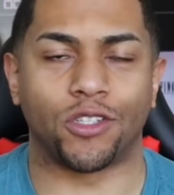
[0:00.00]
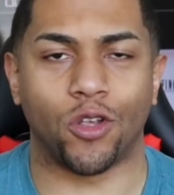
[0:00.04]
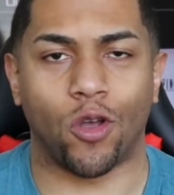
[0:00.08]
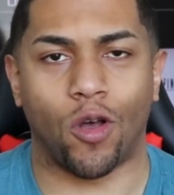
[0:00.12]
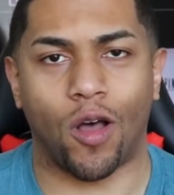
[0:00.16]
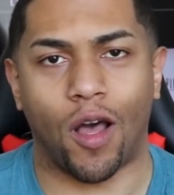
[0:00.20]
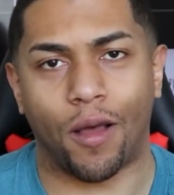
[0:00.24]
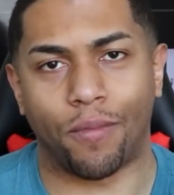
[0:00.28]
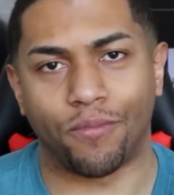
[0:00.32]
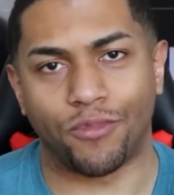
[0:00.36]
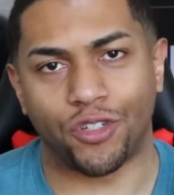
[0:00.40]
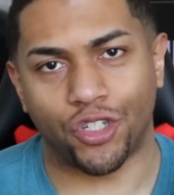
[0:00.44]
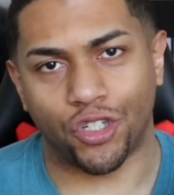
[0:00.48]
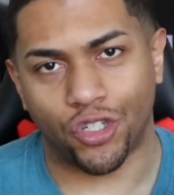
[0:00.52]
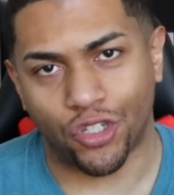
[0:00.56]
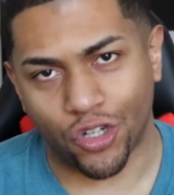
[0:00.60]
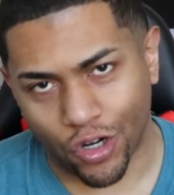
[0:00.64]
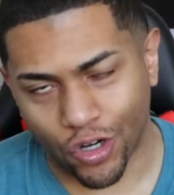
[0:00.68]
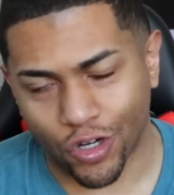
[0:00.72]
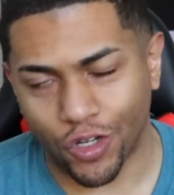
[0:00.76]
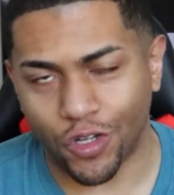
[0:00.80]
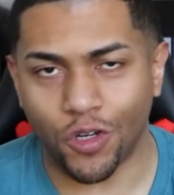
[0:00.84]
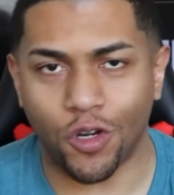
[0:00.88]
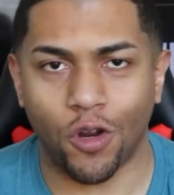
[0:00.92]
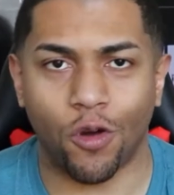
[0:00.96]
So I'm
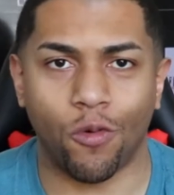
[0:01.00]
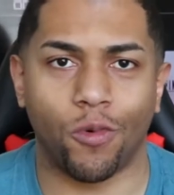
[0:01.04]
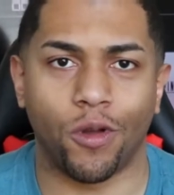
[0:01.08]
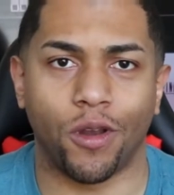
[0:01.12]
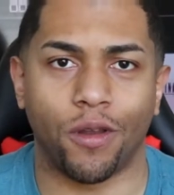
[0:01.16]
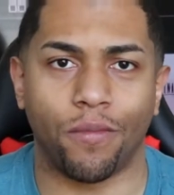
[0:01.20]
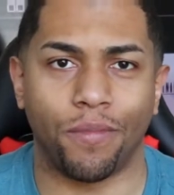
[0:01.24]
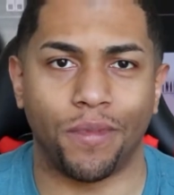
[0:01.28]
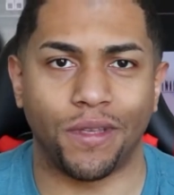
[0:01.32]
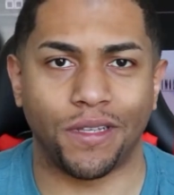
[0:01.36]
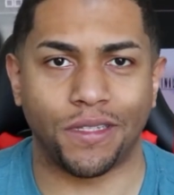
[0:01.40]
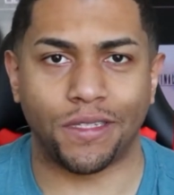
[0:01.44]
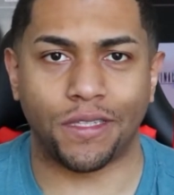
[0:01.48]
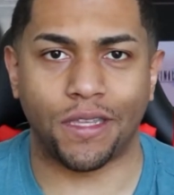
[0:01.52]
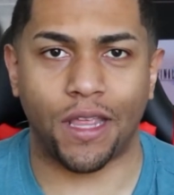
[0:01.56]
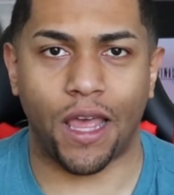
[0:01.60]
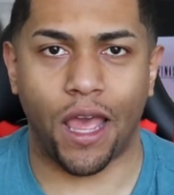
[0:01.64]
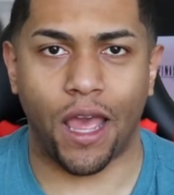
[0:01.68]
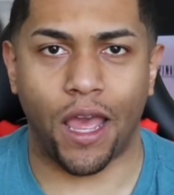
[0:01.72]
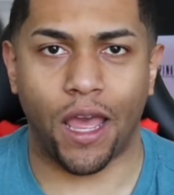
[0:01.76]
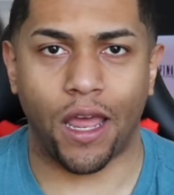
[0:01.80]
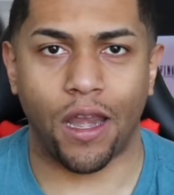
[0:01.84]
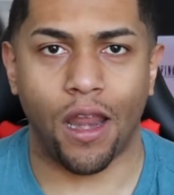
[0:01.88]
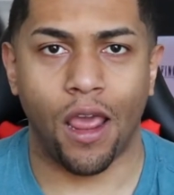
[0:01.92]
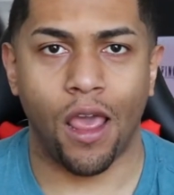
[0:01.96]
sure you don't wanna miss
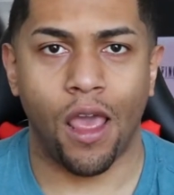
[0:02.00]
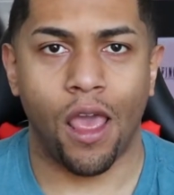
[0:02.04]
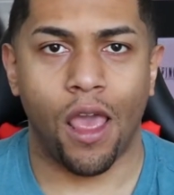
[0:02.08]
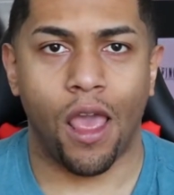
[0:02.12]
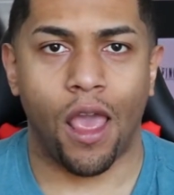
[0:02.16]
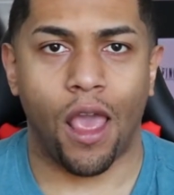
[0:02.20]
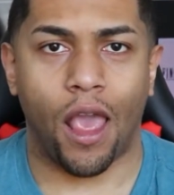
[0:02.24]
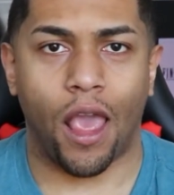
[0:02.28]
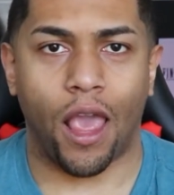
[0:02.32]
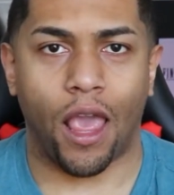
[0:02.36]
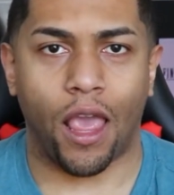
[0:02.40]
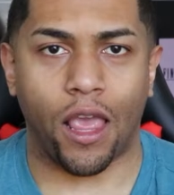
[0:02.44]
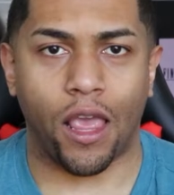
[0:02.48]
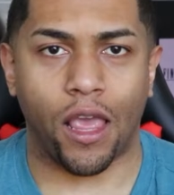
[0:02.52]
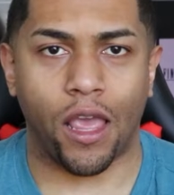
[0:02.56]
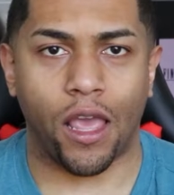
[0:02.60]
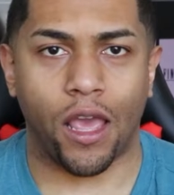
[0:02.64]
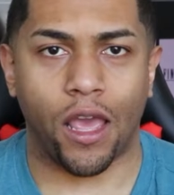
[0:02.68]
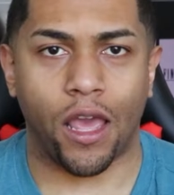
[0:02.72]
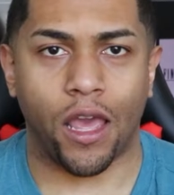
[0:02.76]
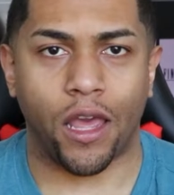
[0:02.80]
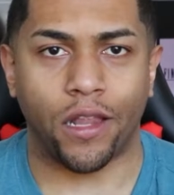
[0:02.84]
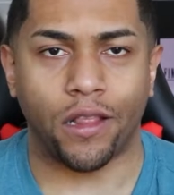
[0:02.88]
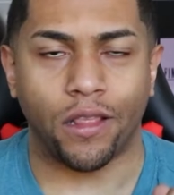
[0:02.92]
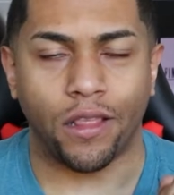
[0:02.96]
that,
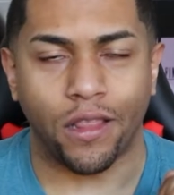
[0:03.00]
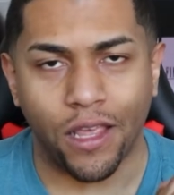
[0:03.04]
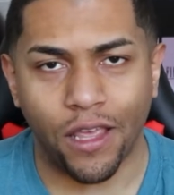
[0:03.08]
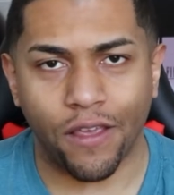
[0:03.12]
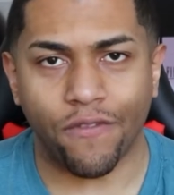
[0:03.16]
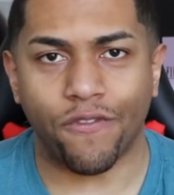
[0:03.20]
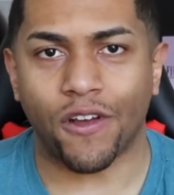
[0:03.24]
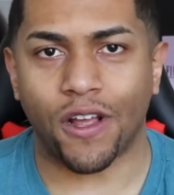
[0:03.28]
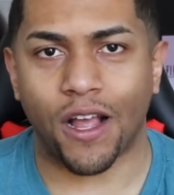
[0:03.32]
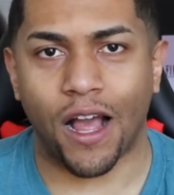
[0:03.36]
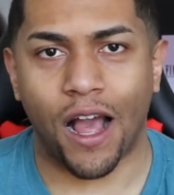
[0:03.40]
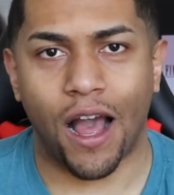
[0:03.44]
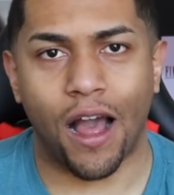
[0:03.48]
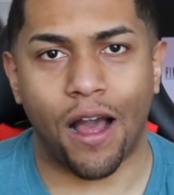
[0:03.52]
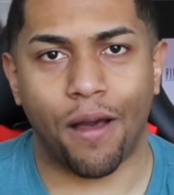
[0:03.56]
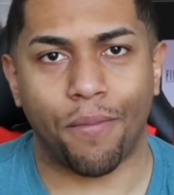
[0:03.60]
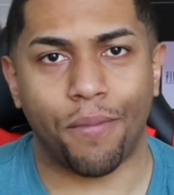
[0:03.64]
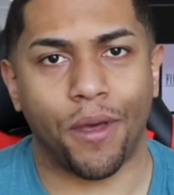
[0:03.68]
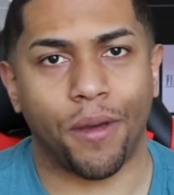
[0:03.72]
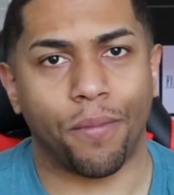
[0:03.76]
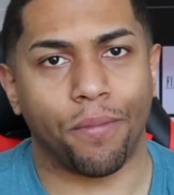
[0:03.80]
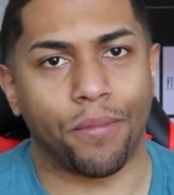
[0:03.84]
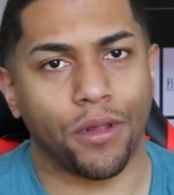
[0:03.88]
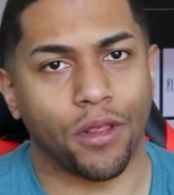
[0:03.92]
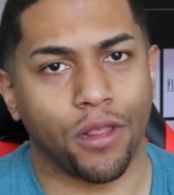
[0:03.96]
and leave a
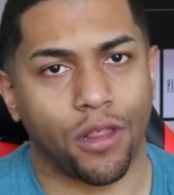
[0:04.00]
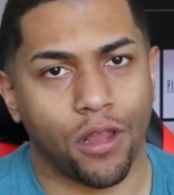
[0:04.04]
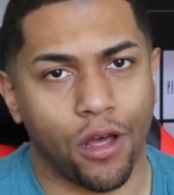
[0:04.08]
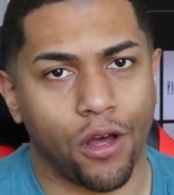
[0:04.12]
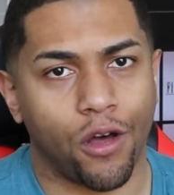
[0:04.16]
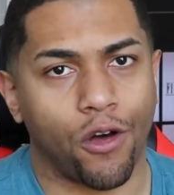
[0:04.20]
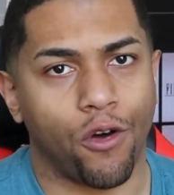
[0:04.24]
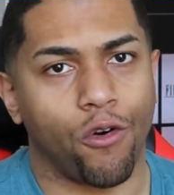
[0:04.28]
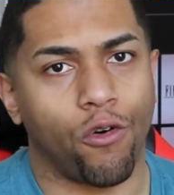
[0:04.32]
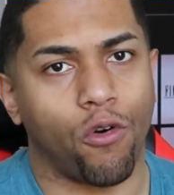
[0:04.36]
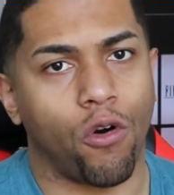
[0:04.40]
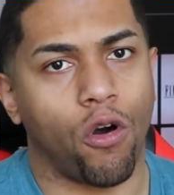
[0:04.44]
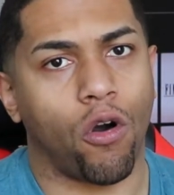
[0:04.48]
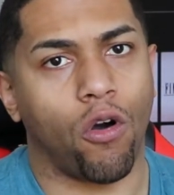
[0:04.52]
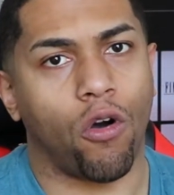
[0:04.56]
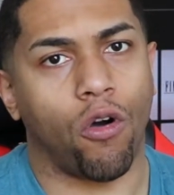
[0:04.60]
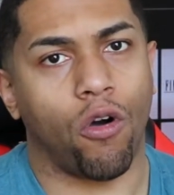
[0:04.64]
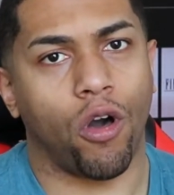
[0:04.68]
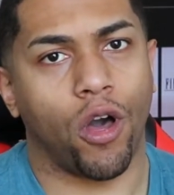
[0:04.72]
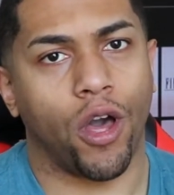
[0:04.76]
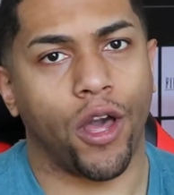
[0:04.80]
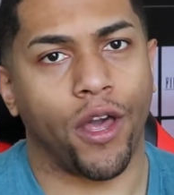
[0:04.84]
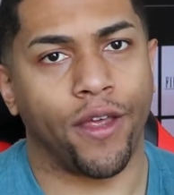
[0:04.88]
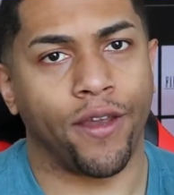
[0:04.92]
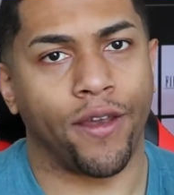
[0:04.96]
comment below
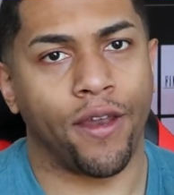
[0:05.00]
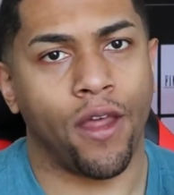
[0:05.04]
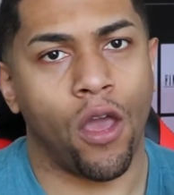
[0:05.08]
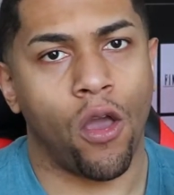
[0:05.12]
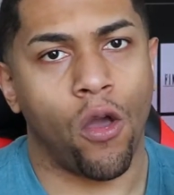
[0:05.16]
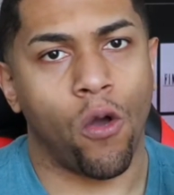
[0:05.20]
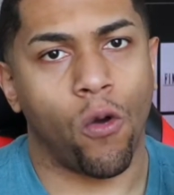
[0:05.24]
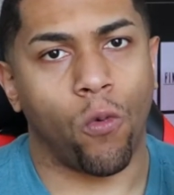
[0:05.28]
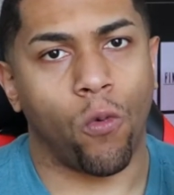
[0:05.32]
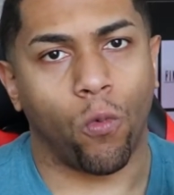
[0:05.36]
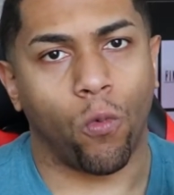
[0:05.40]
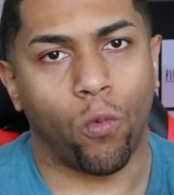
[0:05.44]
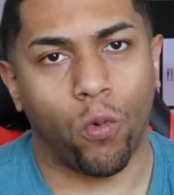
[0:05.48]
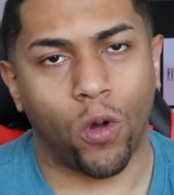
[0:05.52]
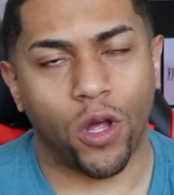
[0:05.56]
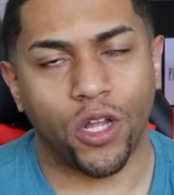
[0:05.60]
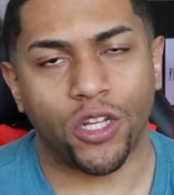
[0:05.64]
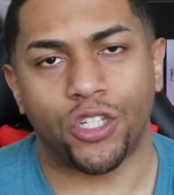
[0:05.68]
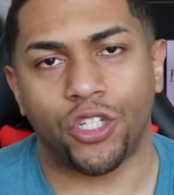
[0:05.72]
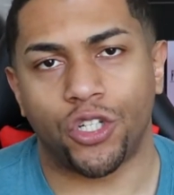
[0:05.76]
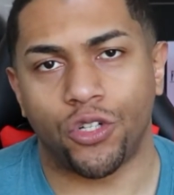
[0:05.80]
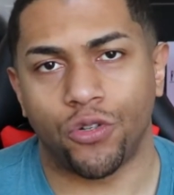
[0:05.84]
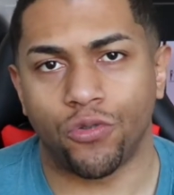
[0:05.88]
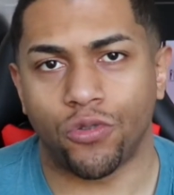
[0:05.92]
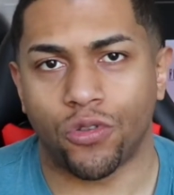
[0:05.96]
on
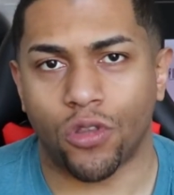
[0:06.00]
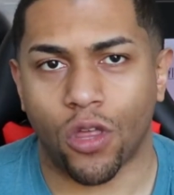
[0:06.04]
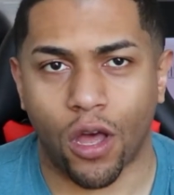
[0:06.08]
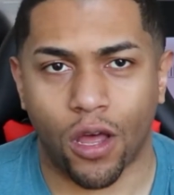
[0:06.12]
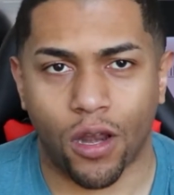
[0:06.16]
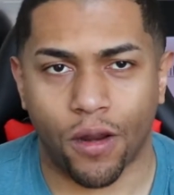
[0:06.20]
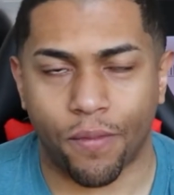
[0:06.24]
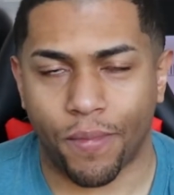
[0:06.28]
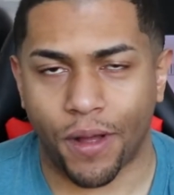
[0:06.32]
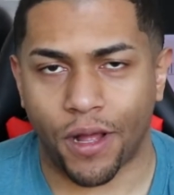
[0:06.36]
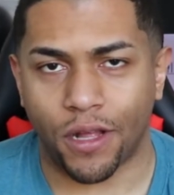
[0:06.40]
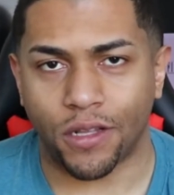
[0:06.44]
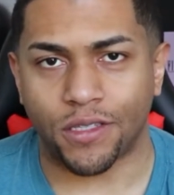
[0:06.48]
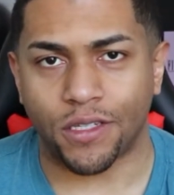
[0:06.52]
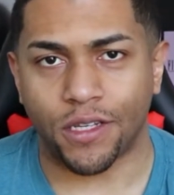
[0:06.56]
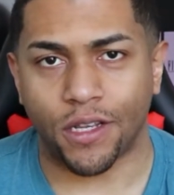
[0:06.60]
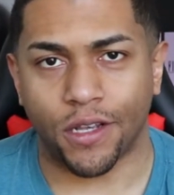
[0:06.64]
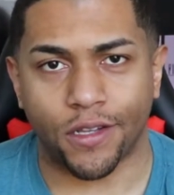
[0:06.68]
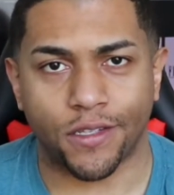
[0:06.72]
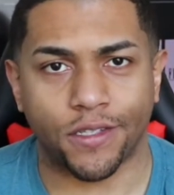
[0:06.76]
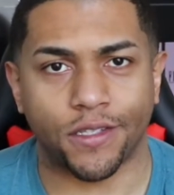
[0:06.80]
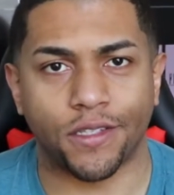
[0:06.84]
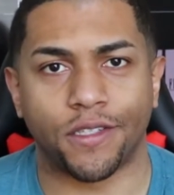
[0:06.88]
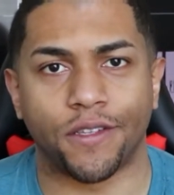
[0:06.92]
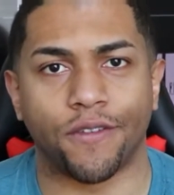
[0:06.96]
what you thought about
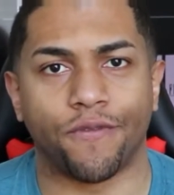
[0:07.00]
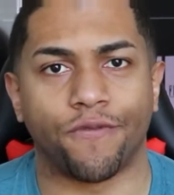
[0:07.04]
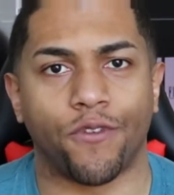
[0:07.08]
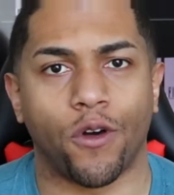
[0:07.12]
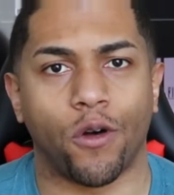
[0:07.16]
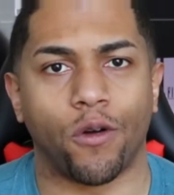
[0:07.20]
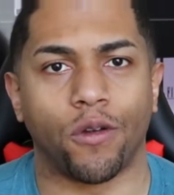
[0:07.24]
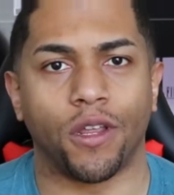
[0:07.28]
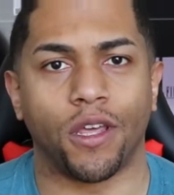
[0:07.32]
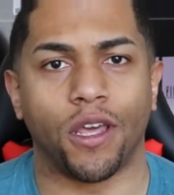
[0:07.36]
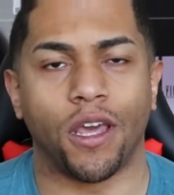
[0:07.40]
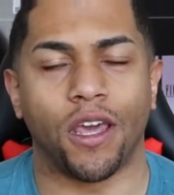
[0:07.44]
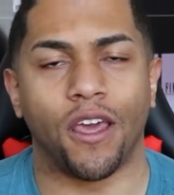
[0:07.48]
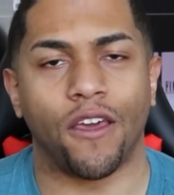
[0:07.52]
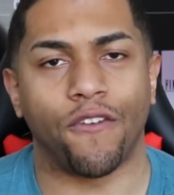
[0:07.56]
Tales of Symphonia.